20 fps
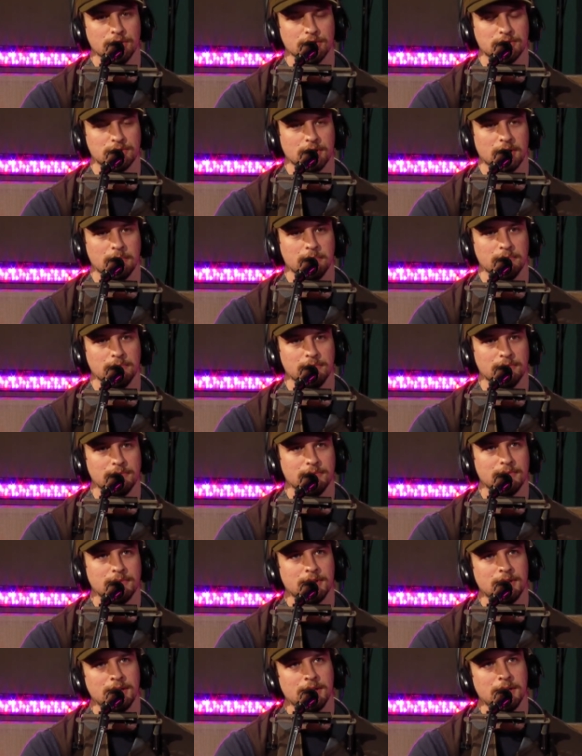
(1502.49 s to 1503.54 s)
So
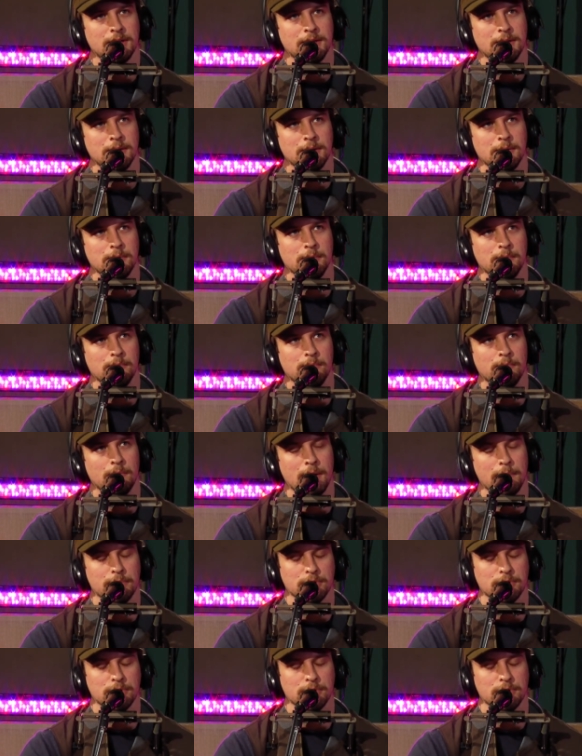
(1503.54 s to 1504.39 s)
my